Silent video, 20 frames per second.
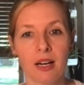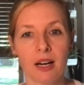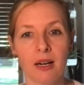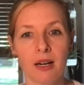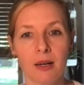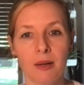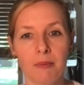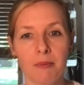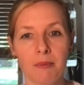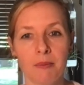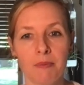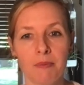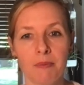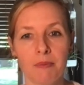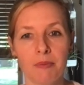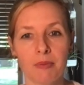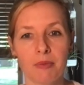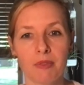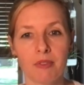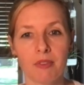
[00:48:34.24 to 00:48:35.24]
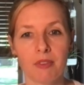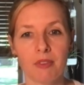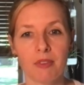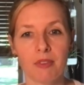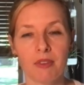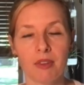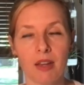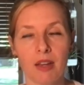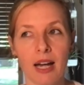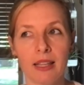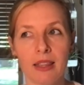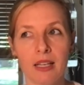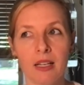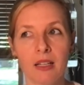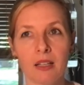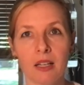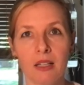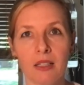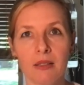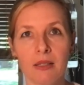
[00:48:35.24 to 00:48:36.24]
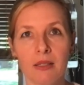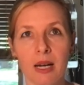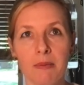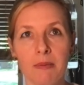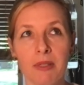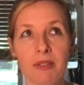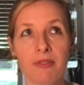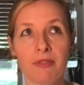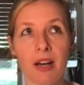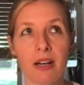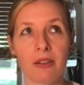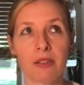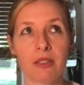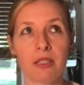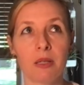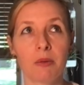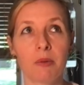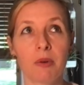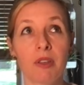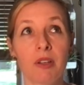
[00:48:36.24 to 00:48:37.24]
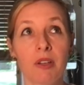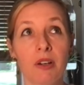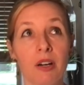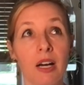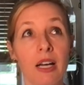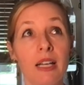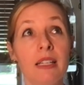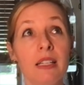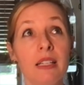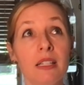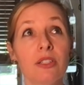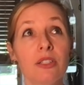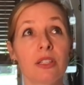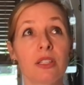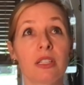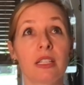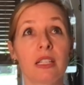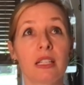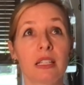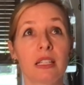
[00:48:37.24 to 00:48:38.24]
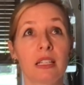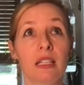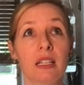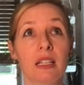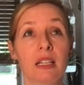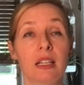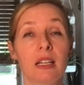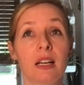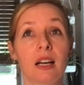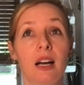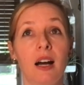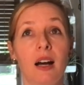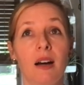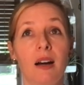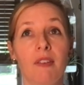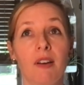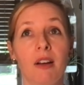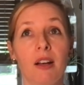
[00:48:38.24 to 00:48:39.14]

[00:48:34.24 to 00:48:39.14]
Um, I think a lot of times faculty, when they're initially uh,